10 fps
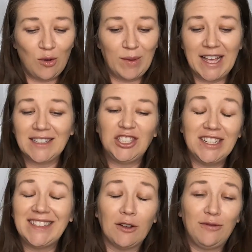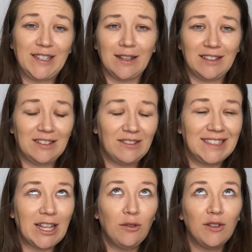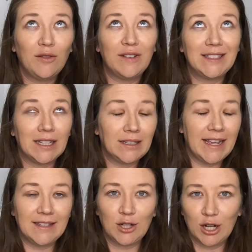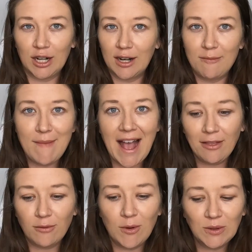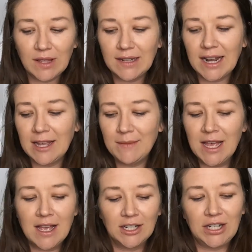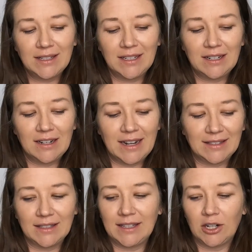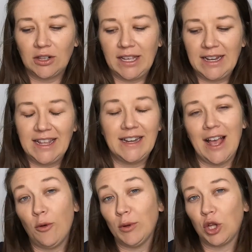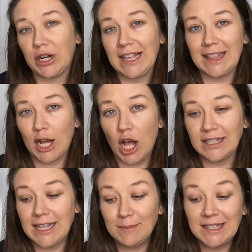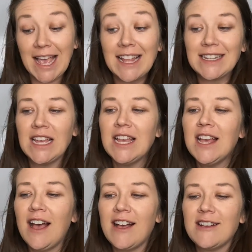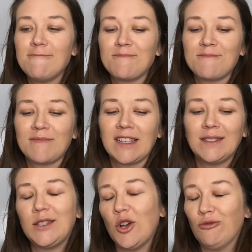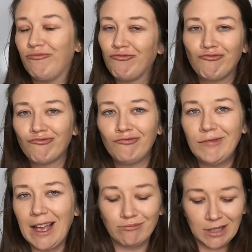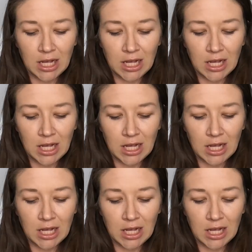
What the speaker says: because she self-facilitates her math most of the time. She doesn't necessarily need help learning the concepts yet. So yeah.